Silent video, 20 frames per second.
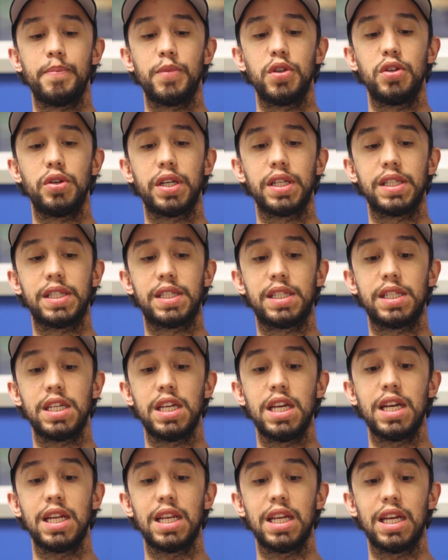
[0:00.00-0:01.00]
You can
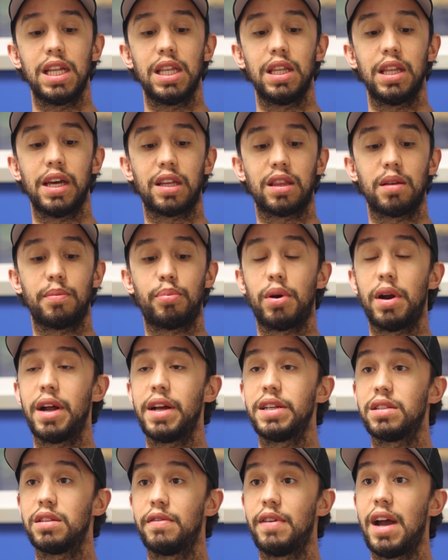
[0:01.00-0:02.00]
see it in like the
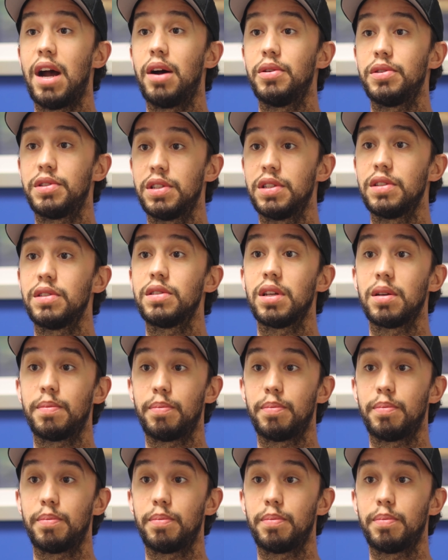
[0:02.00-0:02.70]
price of houses,